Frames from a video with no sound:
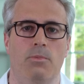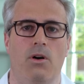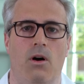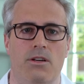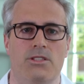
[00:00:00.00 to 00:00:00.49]

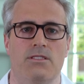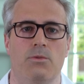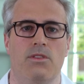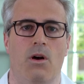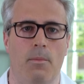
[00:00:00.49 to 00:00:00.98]

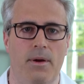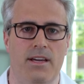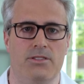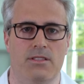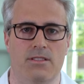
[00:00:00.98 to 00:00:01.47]
precautions with all
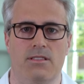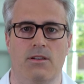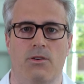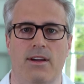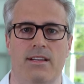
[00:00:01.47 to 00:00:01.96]
patients
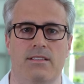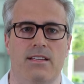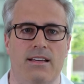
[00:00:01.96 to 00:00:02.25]
and created